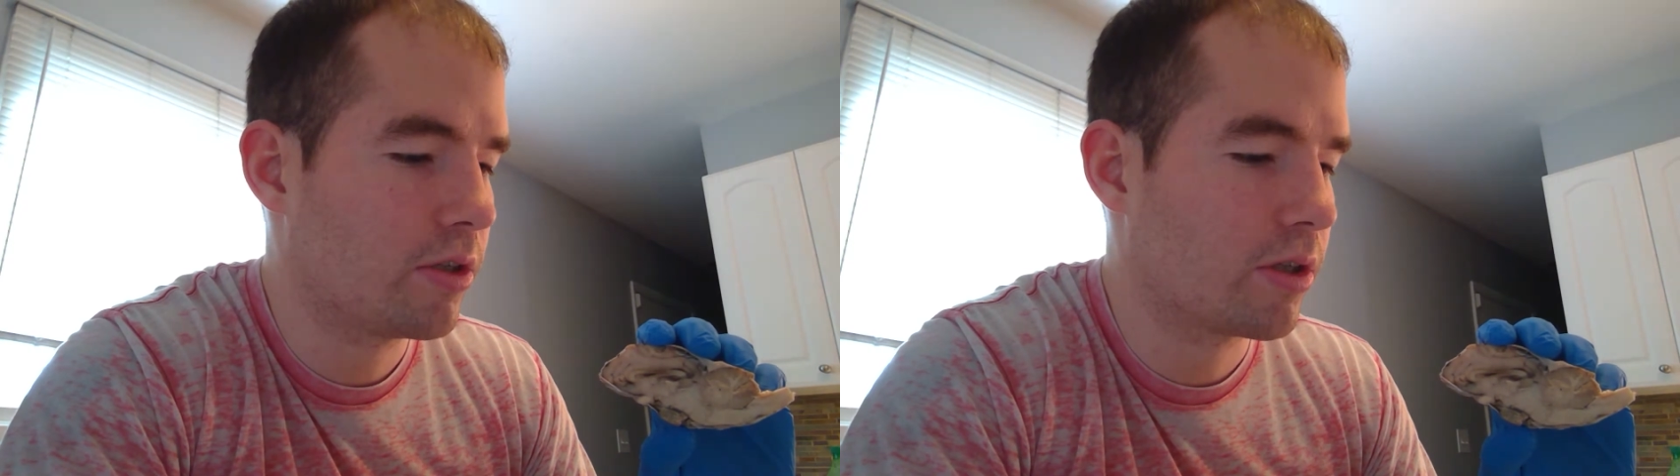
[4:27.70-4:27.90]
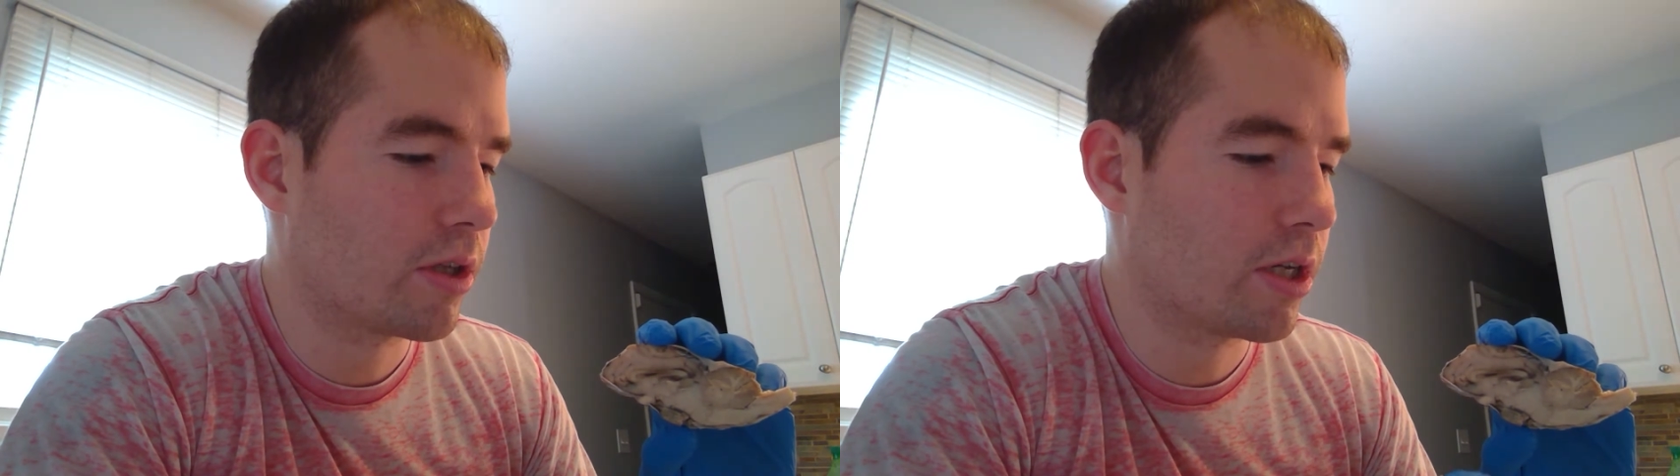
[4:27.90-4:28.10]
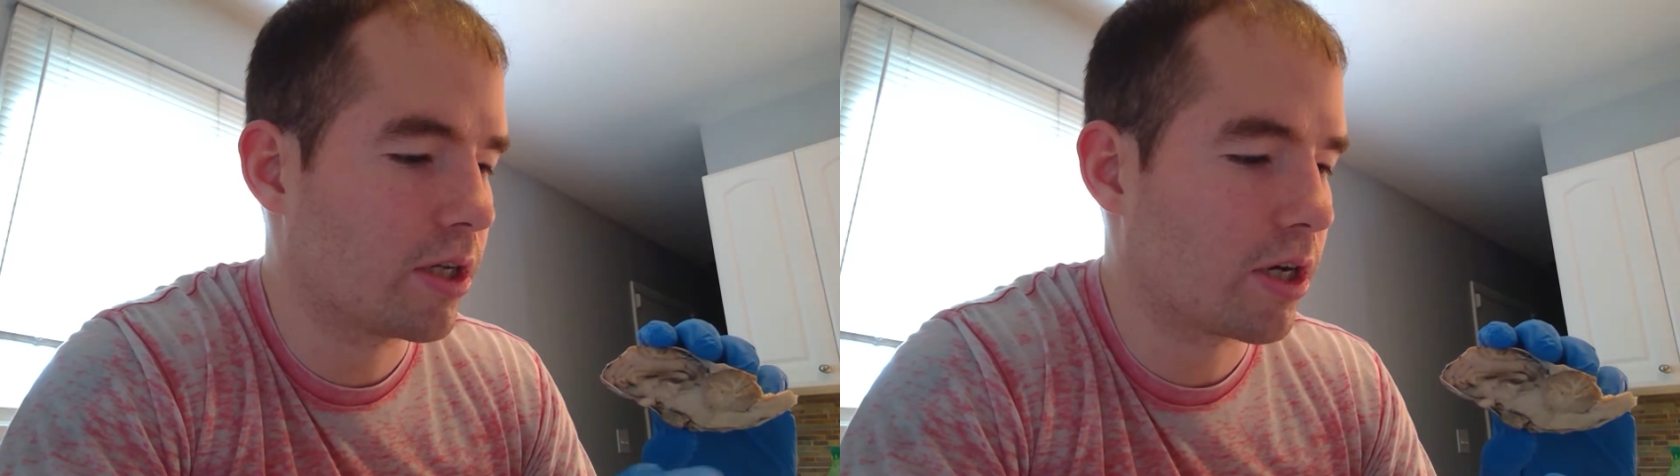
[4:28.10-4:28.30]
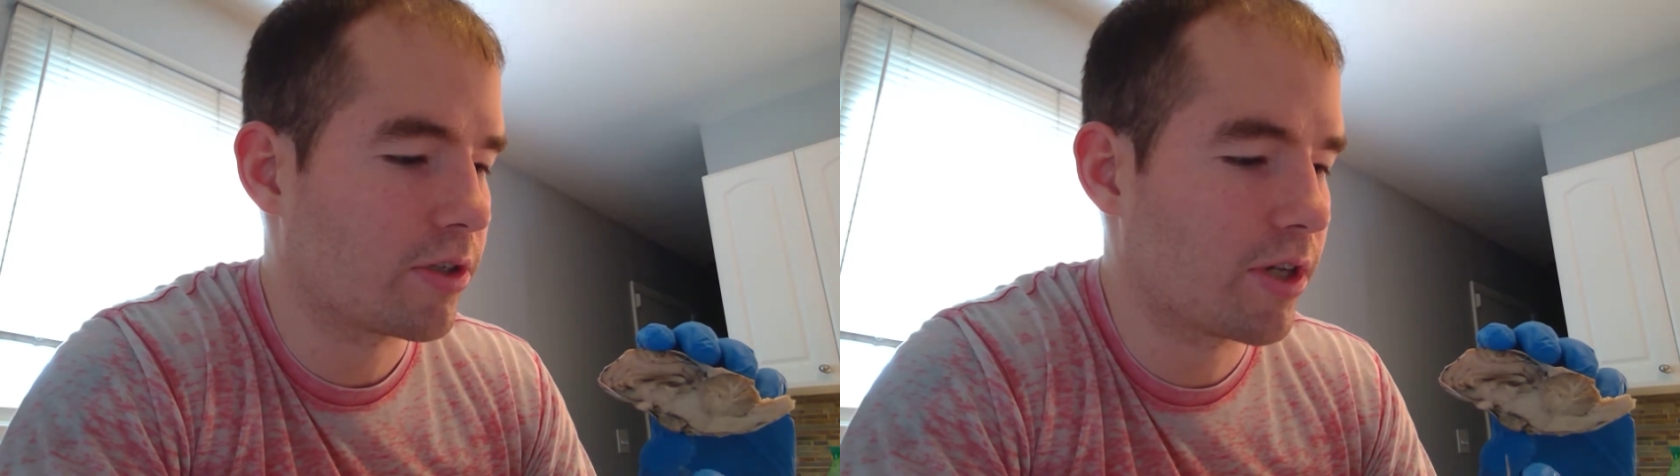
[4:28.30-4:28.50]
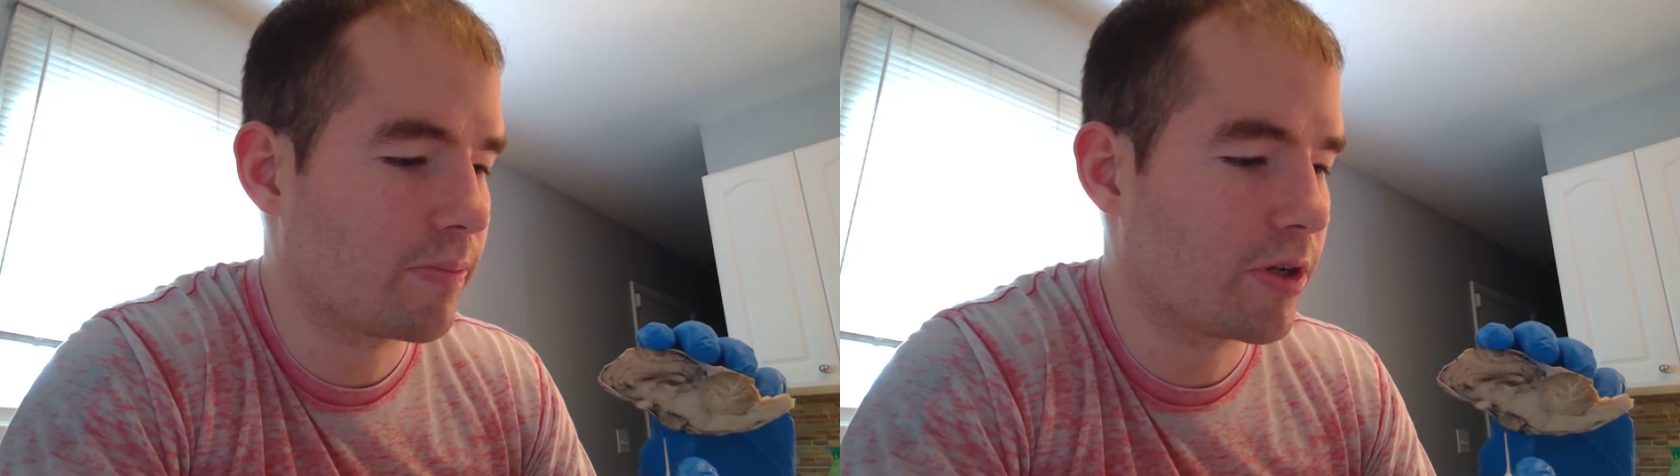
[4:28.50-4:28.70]
then our
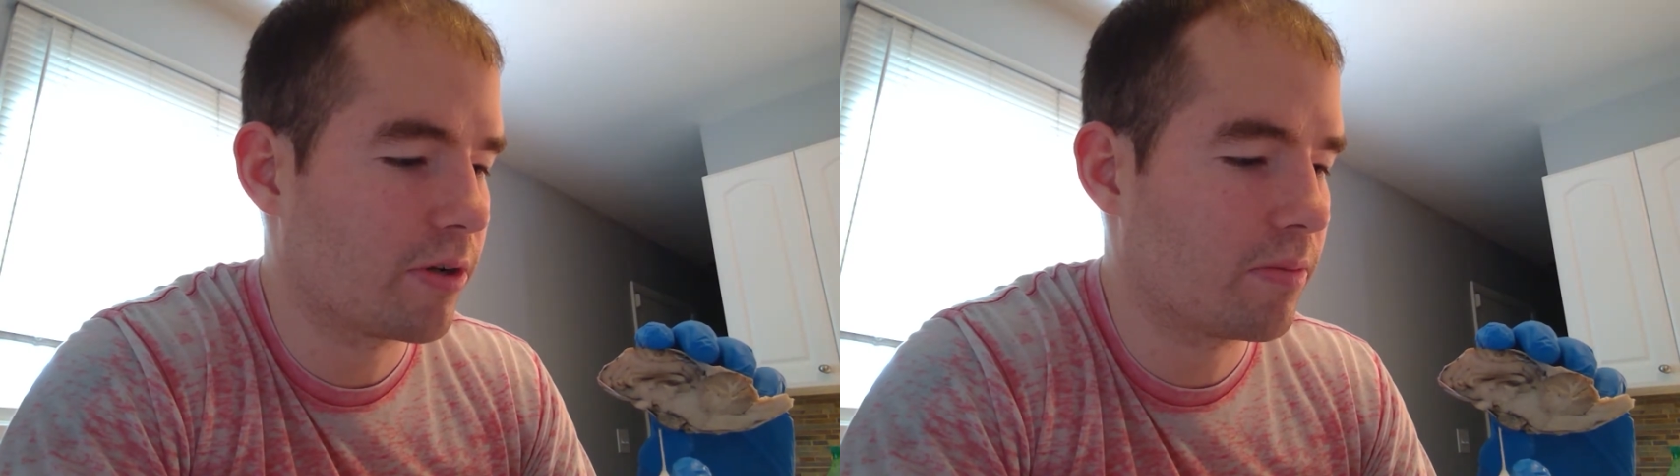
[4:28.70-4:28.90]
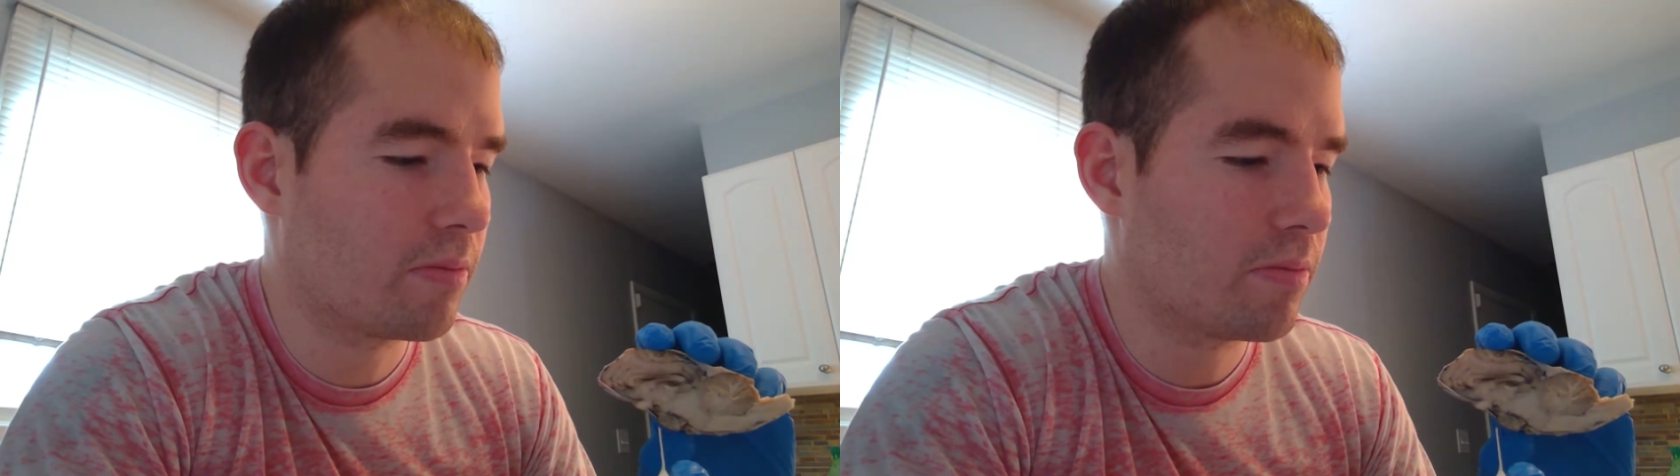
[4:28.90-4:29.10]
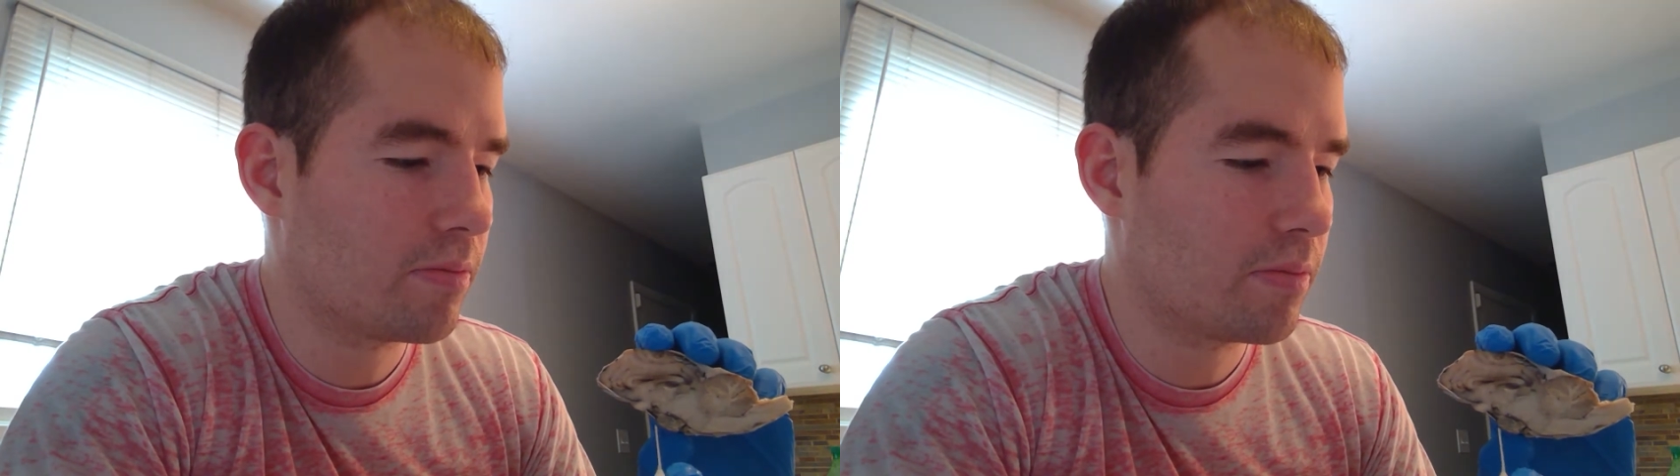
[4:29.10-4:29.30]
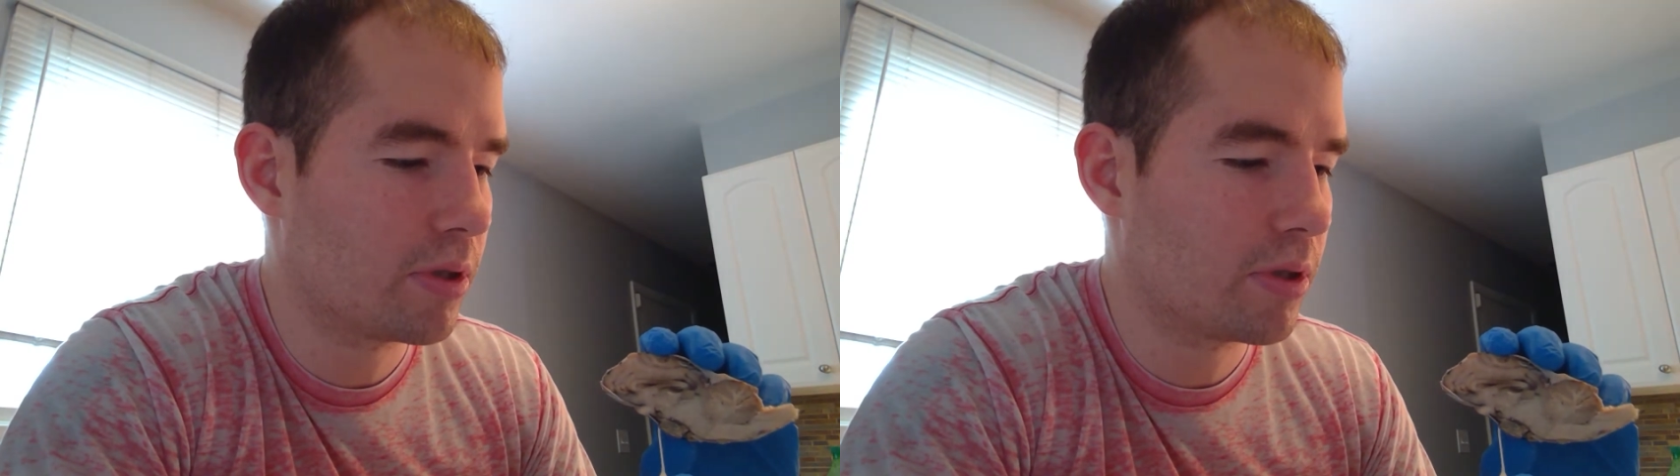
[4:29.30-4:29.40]
septum